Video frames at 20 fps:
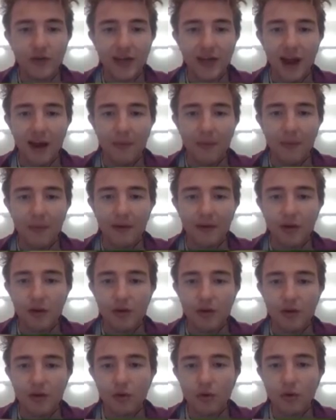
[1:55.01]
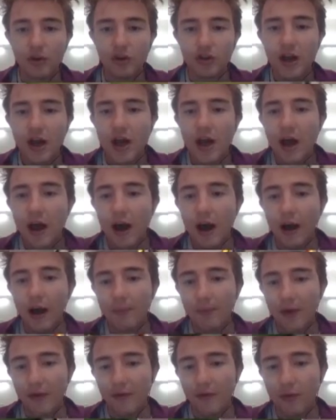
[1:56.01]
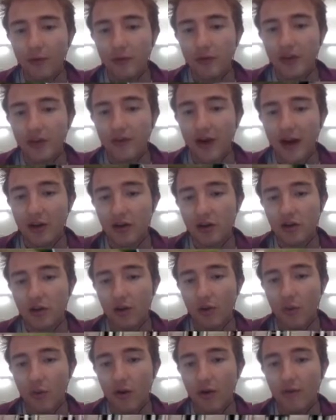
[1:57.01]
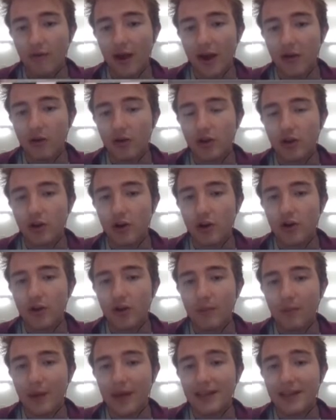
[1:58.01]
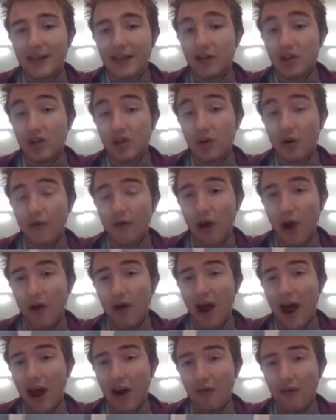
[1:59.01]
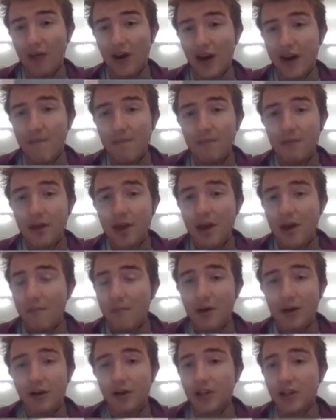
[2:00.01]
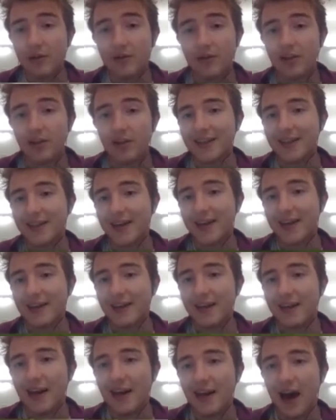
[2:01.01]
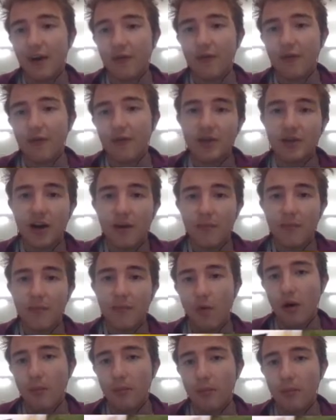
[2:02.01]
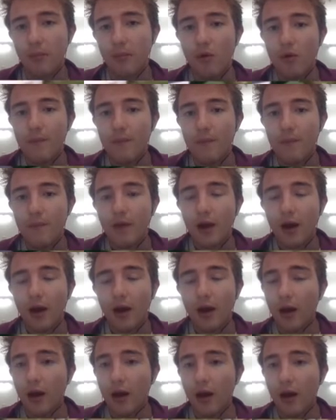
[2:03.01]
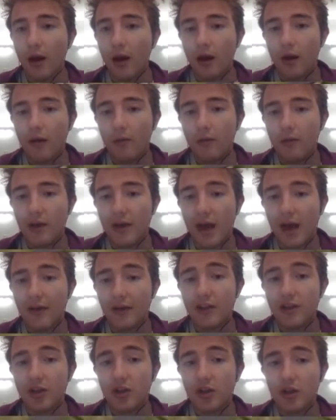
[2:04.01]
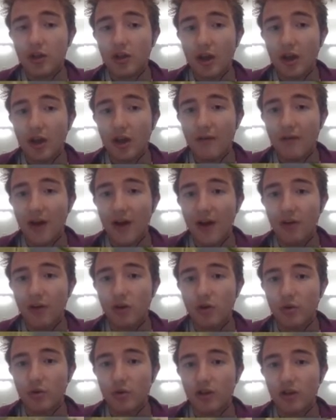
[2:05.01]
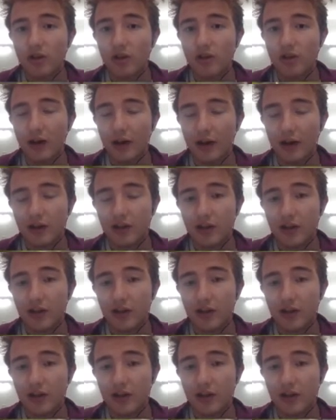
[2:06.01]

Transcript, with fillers: after Galapan goes across. And obviously Vakoc is on the wheel. And Vakoc knows that basically he's just got to fight Alaphilippe because he was the designated leader. Alaphilippe had done a work before. But yeah, this is, I mean, Vakoc was like